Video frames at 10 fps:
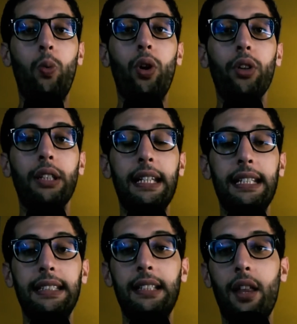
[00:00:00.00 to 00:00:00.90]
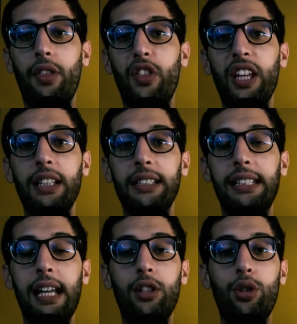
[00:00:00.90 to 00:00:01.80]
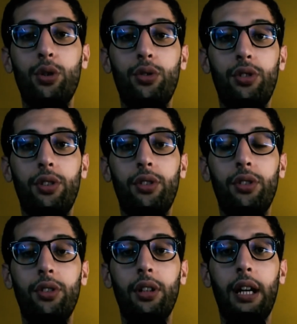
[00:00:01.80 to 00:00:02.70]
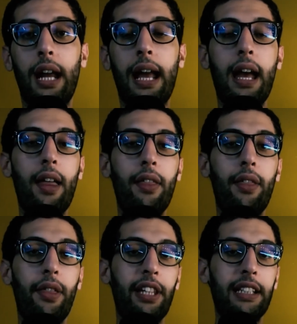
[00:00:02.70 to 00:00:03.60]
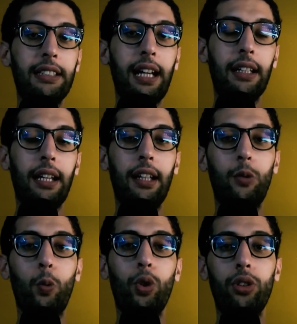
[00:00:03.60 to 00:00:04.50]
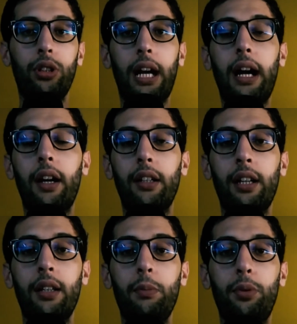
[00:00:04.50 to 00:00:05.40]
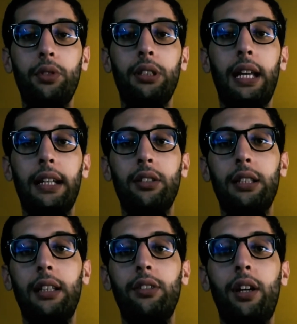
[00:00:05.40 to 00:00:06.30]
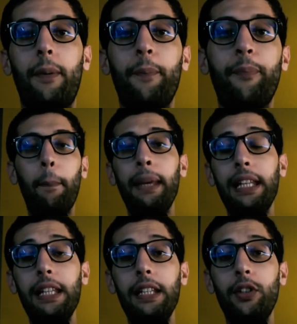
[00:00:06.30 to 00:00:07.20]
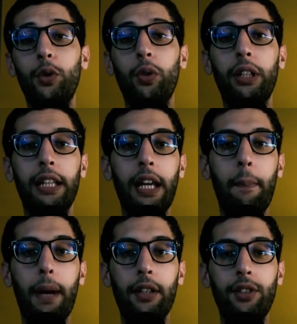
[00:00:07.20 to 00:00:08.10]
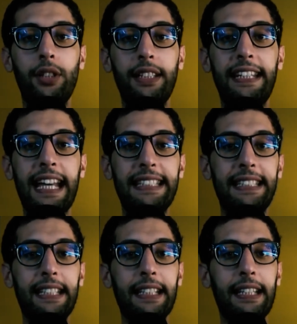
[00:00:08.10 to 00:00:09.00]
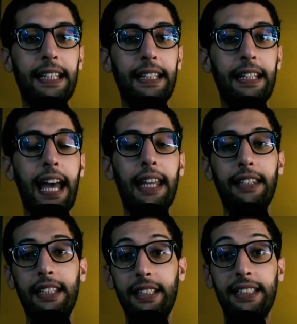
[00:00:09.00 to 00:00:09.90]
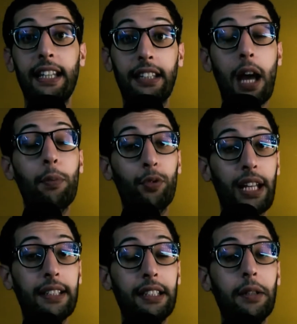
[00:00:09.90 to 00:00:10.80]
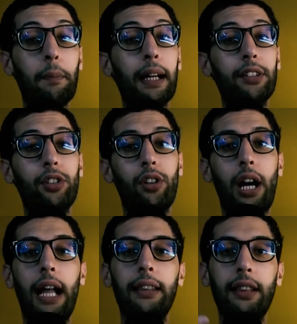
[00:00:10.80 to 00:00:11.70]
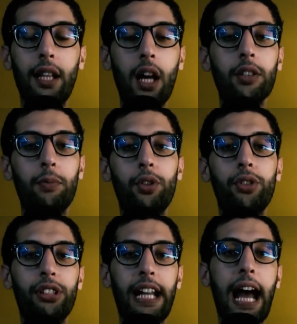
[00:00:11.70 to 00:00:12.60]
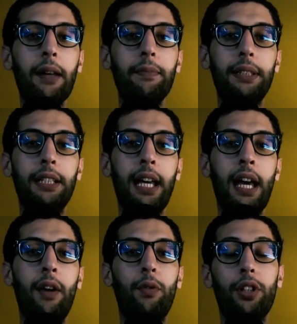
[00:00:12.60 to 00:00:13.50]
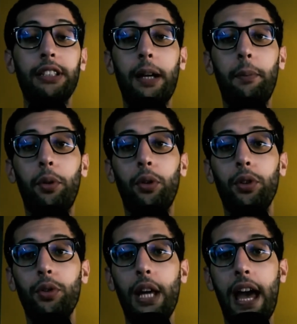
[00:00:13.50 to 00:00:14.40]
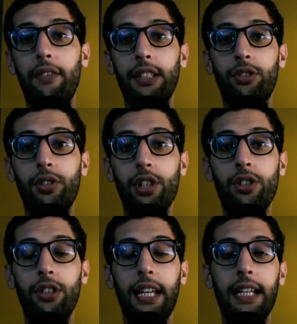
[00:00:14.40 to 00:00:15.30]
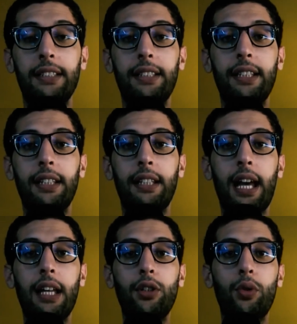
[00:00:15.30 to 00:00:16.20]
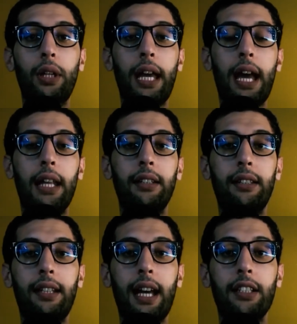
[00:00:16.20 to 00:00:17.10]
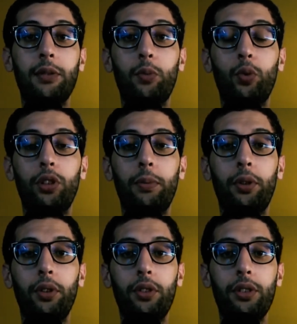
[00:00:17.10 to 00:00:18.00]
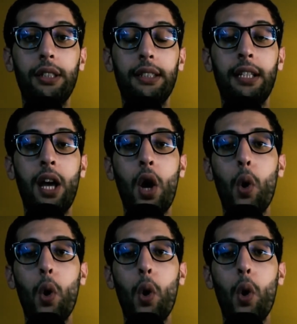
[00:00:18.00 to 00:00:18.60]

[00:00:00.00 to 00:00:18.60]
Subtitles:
What is the things that should return and things like that, what are the inputs, etc. I'm mainly talking about unit testing, that it is a type of testing, but there are a lot more types. For example, you have integration testing that you can test multiple units.